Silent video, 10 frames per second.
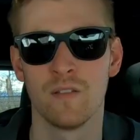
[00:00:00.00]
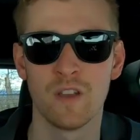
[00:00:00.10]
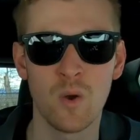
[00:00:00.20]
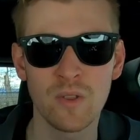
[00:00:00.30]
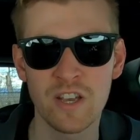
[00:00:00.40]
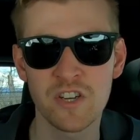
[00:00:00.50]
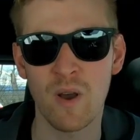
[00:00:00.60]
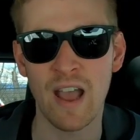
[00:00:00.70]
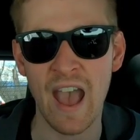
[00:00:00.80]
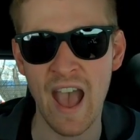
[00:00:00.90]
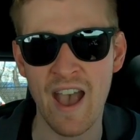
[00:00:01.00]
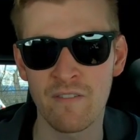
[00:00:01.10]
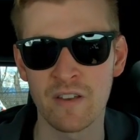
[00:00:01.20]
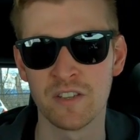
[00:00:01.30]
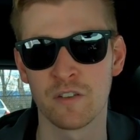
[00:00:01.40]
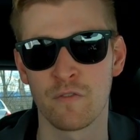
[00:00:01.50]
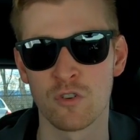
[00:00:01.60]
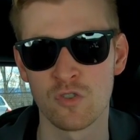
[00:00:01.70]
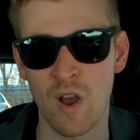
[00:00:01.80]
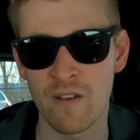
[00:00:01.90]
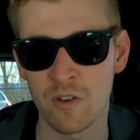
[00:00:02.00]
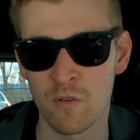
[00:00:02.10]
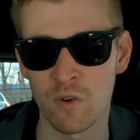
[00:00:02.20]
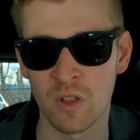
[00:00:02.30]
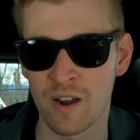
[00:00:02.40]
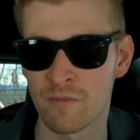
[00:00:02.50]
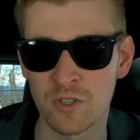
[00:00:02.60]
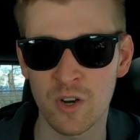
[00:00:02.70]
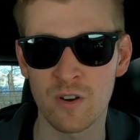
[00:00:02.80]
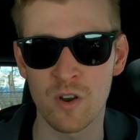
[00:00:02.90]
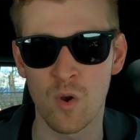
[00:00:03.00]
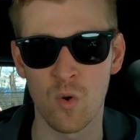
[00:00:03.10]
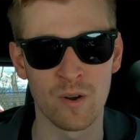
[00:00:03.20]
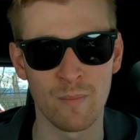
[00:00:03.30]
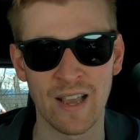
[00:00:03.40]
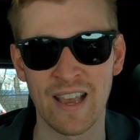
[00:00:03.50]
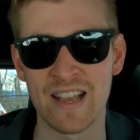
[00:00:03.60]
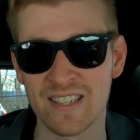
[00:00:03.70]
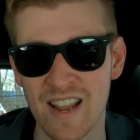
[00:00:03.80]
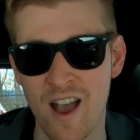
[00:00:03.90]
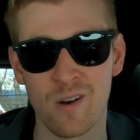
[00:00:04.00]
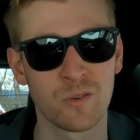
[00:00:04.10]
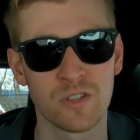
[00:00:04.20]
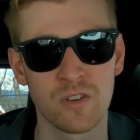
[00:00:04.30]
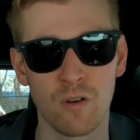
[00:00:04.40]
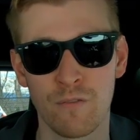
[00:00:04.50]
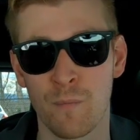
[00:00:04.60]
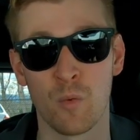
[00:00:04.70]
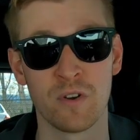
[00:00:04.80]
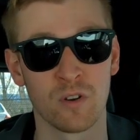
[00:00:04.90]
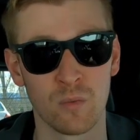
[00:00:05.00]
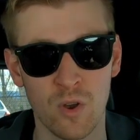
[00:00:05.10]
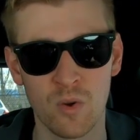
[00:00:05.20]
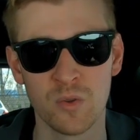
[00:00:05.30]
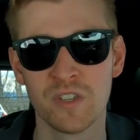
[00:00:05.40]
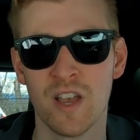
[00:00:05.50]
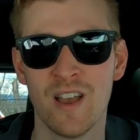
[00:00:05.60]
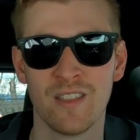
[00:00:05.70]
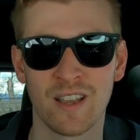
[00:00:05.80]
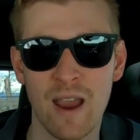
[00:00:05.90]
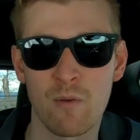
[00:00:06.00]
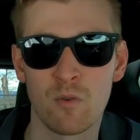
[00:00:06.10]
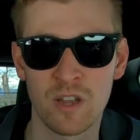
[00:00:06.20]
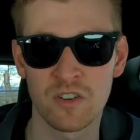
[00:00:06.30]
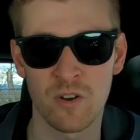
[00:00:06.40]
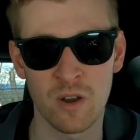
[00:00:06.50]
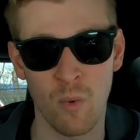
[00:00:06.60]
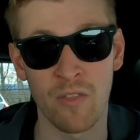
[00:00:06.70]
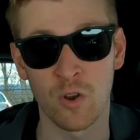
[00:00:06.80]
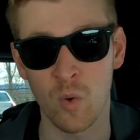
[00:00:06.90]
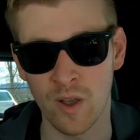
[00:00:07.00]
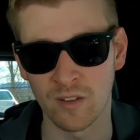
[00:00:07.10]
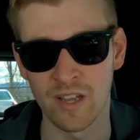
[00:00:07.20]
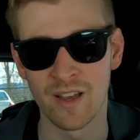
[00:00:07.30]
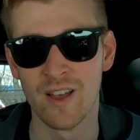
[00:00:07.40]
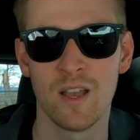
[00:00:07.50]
The only issue I have is if you're driving over a lot of dirt, or in my case now, salt from the winter roads, the camera will get dirty rather quickly.